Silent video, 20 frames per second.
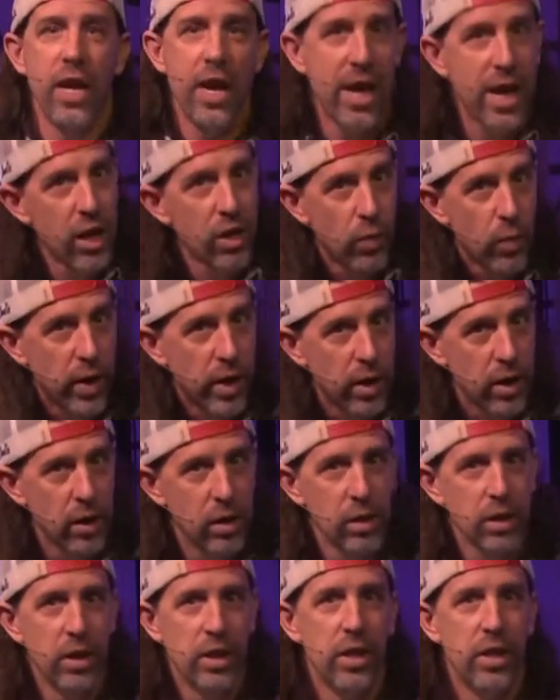
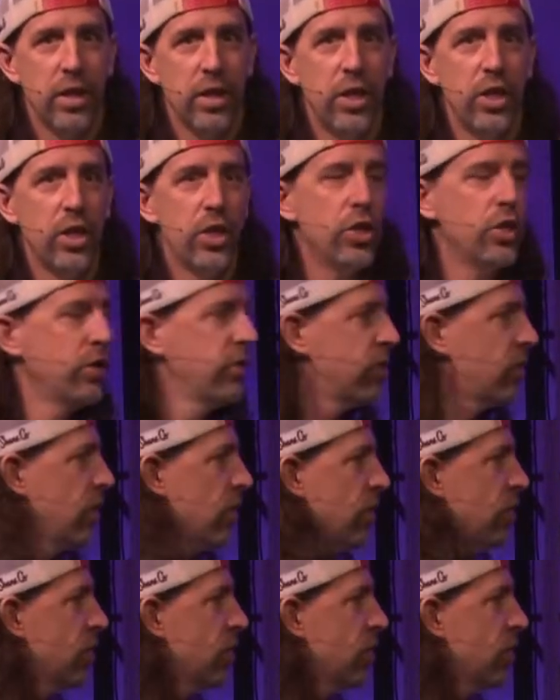handrail is